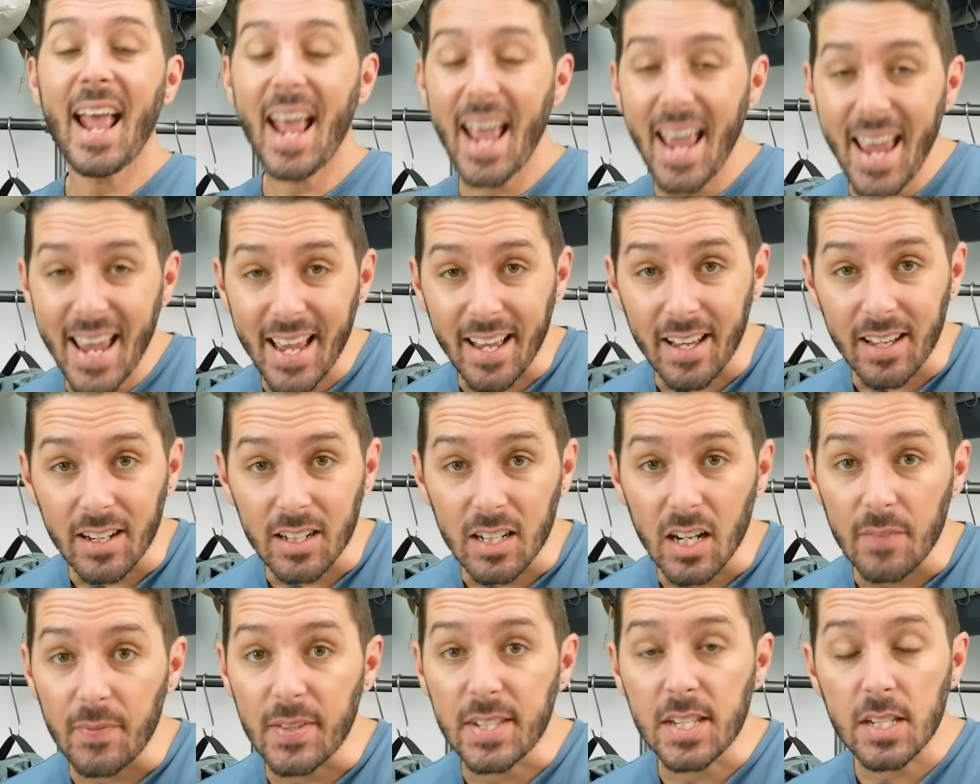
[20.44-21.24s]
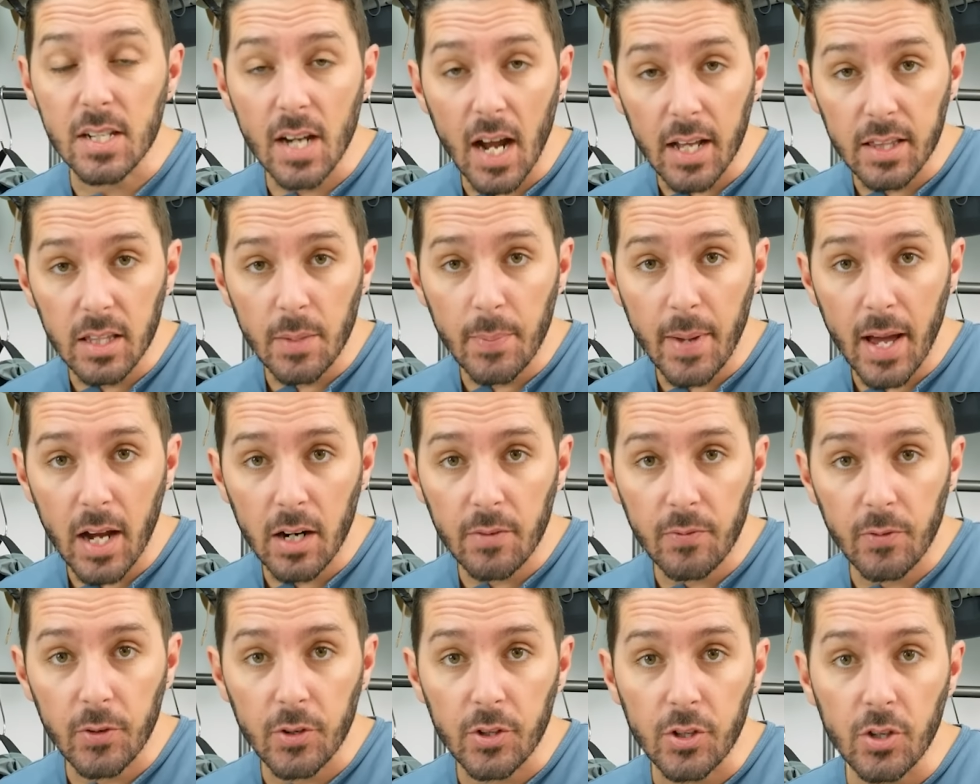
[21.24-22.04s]
hand. This is not the
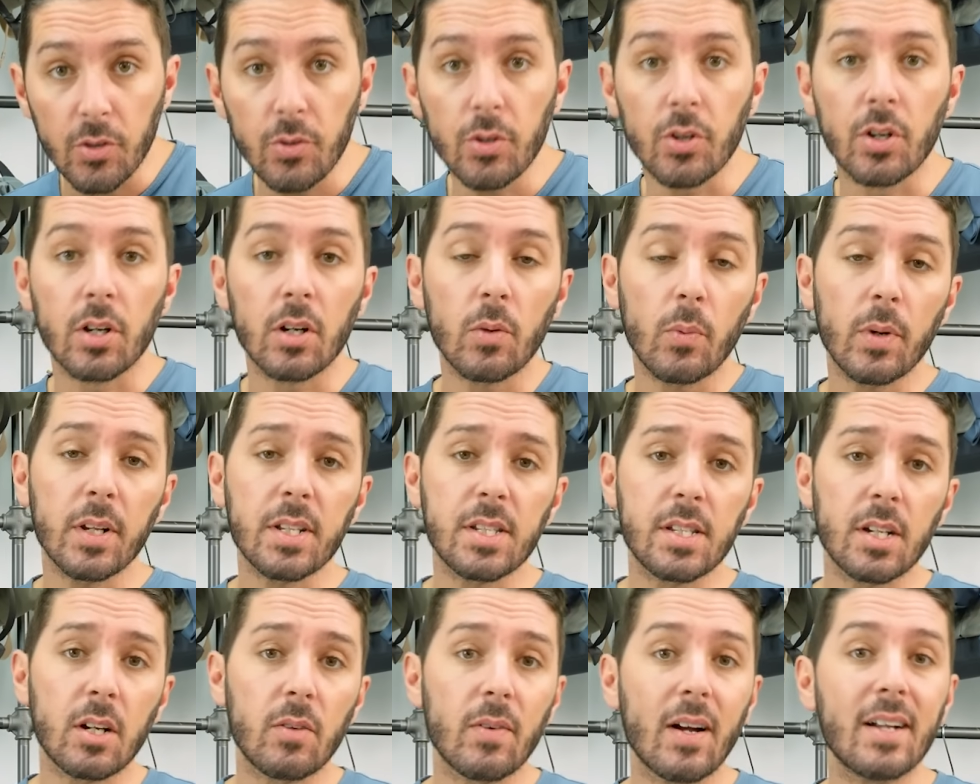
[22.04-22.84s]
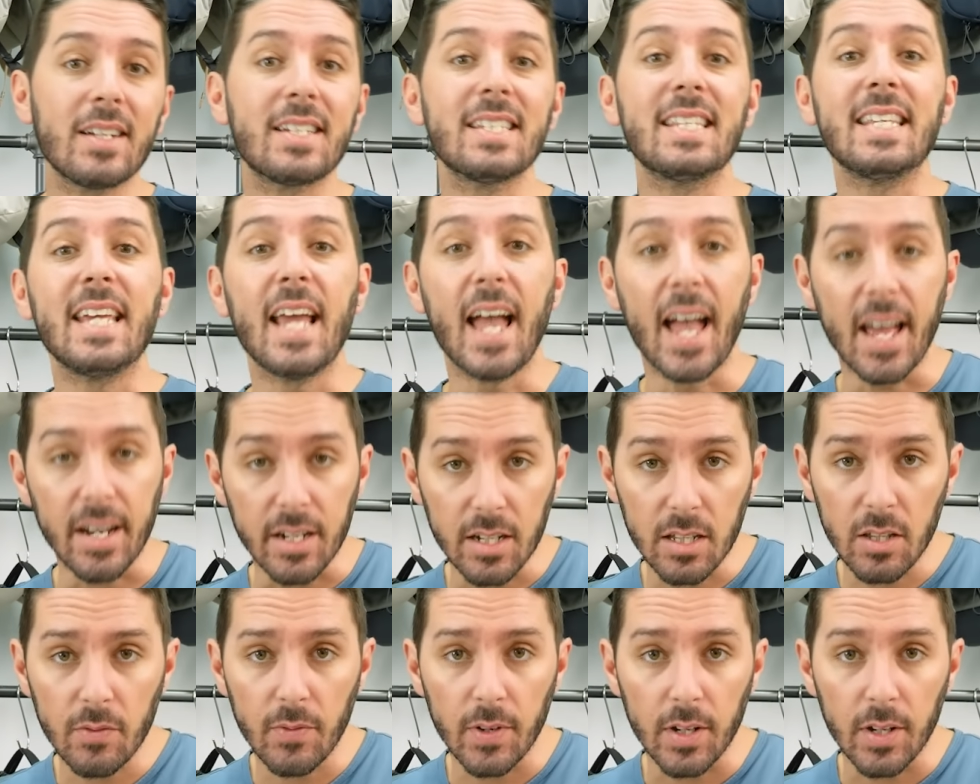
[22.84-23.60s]
bag for you. You're gonna wanna stick around to the end of the